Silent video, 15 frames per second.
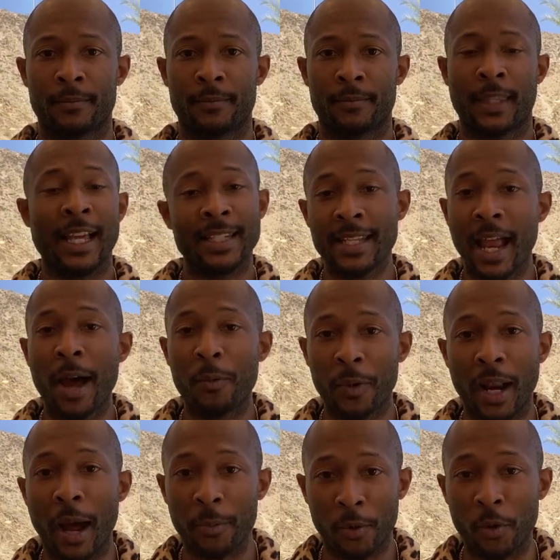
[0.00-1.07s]
That's not what
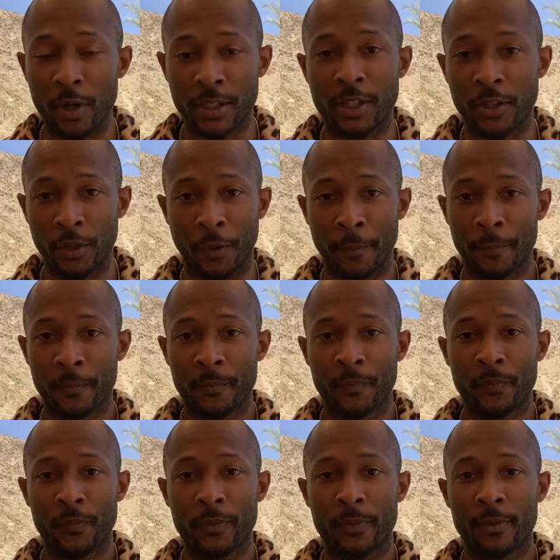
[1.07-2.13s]
I'm going to do.
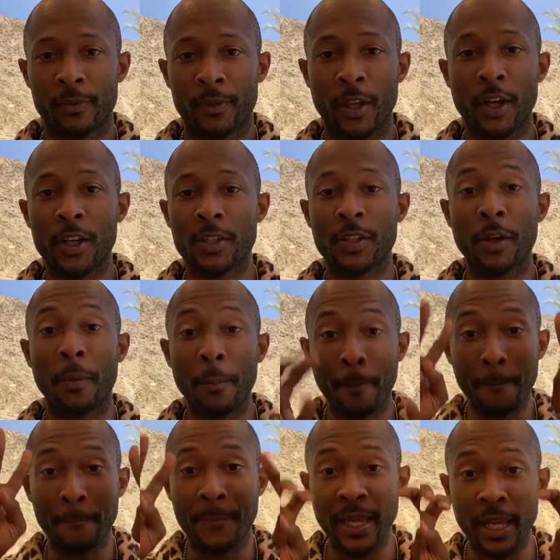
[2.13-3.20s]
There are
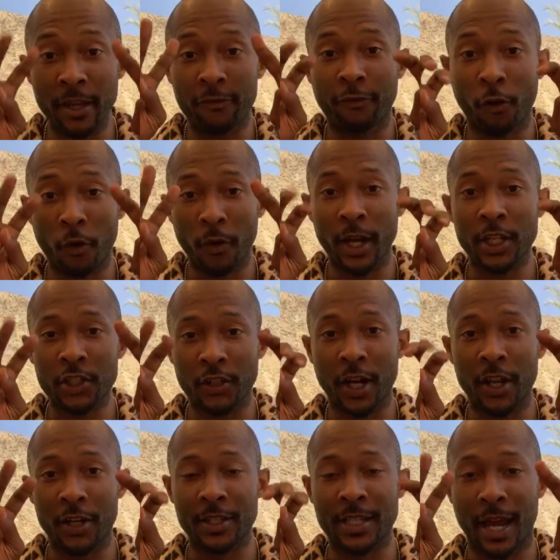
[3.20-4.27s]
some big Forex
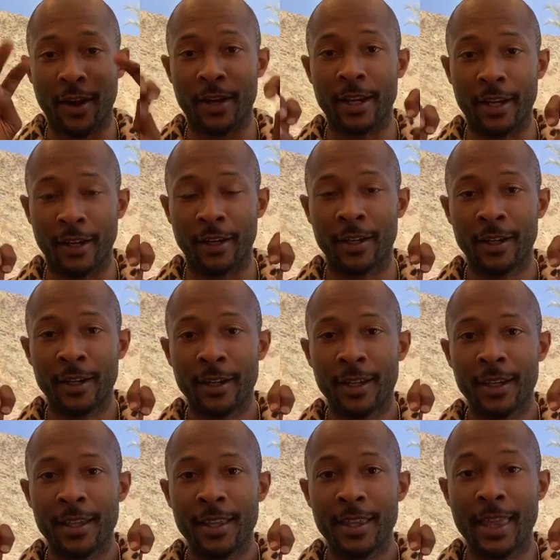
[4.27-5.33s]
traders out here
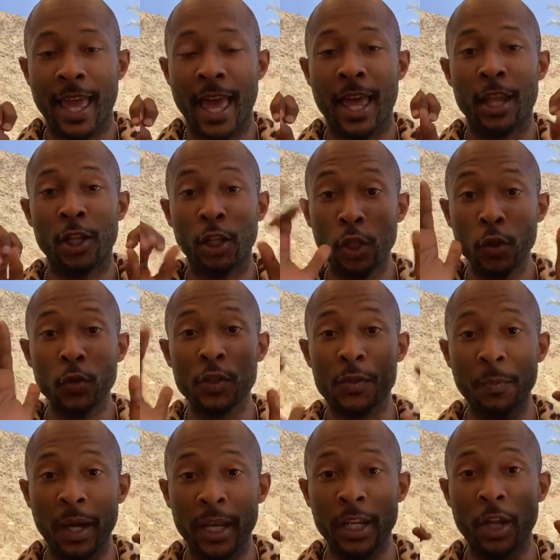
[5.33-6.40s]
that lose
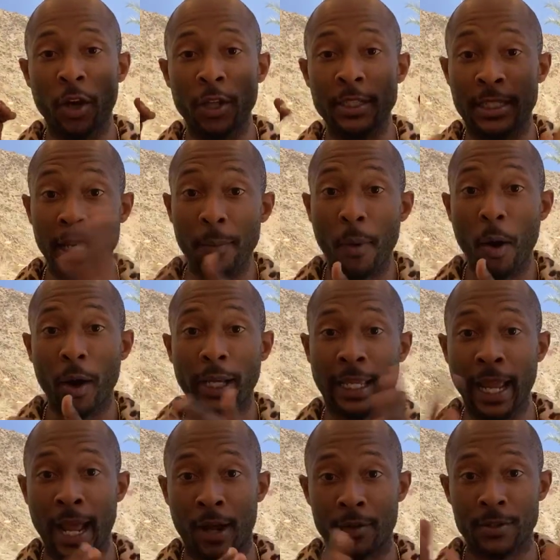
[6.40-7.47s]
money on demo
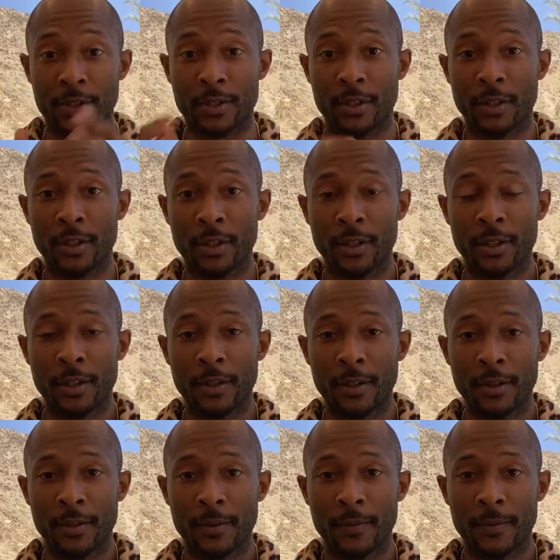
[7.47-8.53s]
accounts.
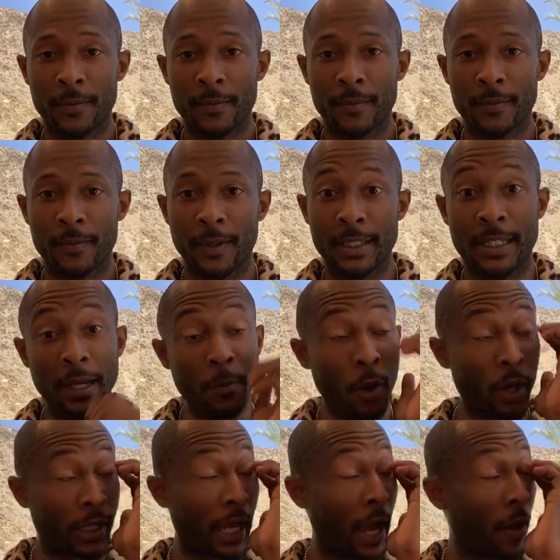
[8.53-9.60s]
A demo
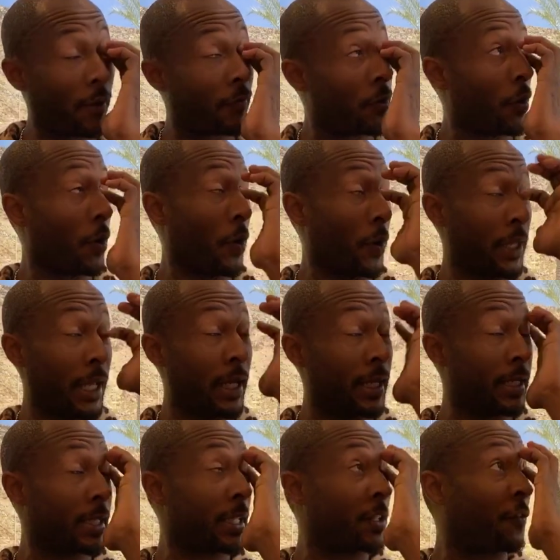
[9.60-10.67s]
account, if you don't know what that
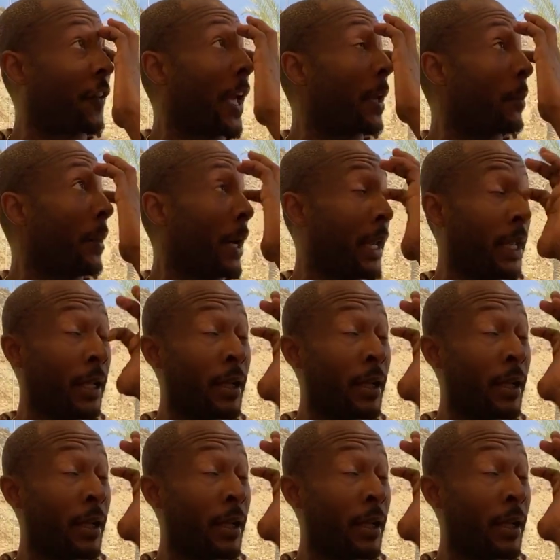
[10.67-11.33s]
is fake money.